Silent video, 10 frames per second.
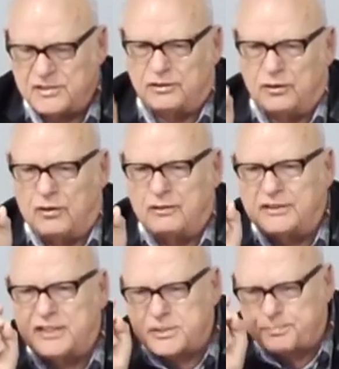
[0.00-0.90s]
Lord, let
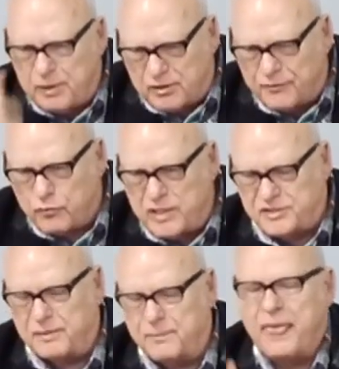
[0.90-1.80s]
the spirit of
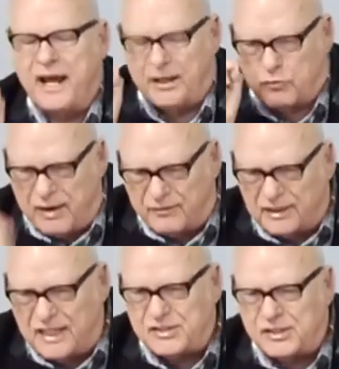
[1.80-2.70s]
wisdom and
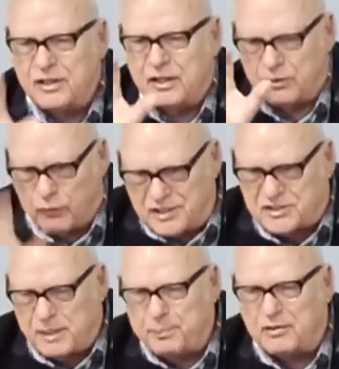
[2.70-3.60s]
revelation rest
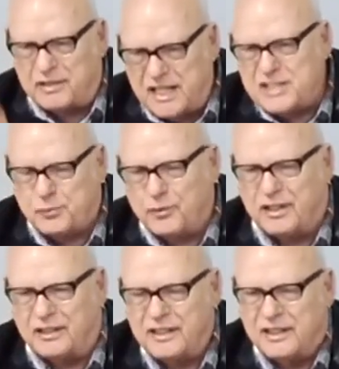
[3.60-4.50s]
upon each one,